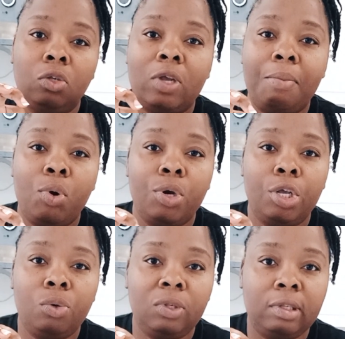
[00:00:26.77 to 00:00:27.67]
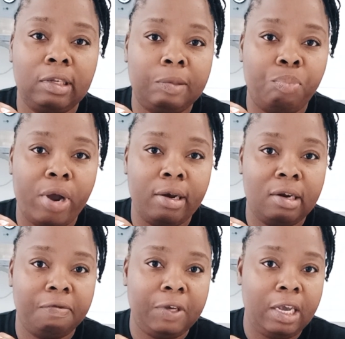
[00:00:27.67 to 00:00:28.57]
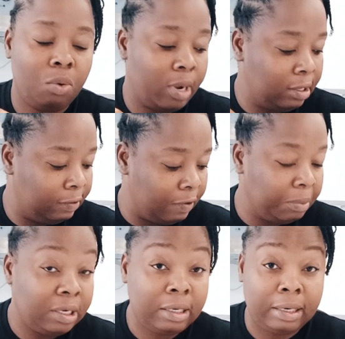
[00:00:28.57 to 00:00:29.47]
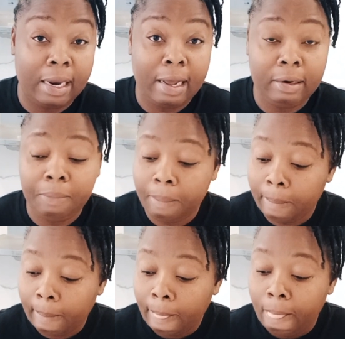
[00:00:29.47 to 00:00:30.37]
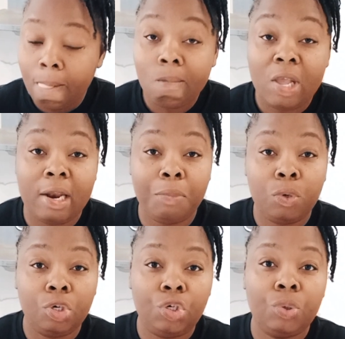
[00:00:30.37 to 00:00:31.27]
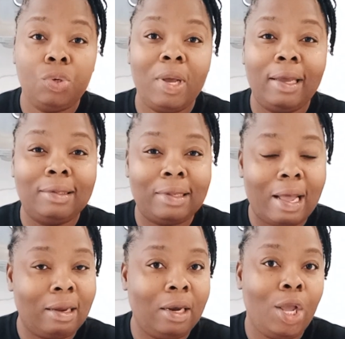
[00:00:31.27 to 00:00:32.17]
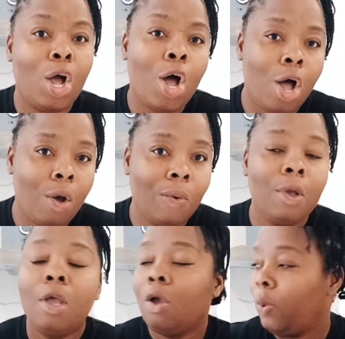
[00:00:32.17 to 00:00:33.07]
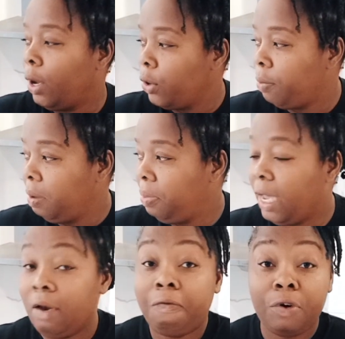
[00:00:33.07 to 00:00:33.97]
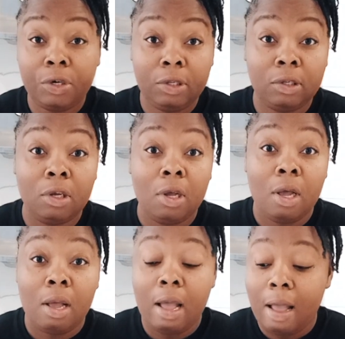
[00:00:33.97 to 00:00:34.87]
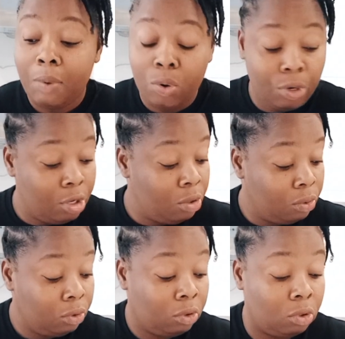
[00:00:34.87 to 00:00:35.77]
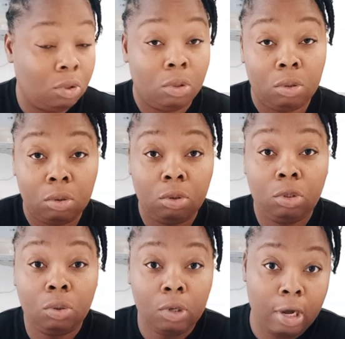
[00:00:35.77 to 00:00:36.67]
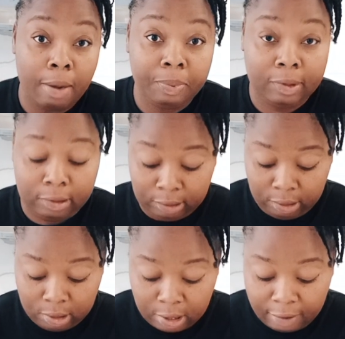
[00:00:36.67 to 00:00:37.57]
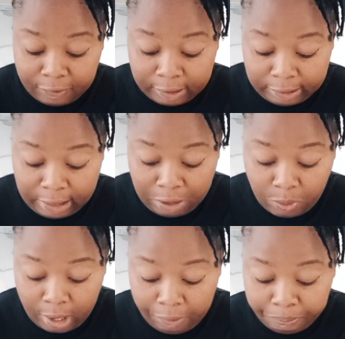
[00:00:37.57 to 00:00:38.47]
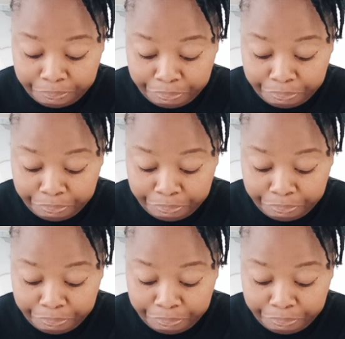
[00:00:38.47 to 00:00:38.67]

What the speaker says: So I'm going to use this brand of quinoa. It's from Kirtland. And I'm going to show you exactly how we're going to prepare it. First, I'm going to use 2 cups of this quinoa.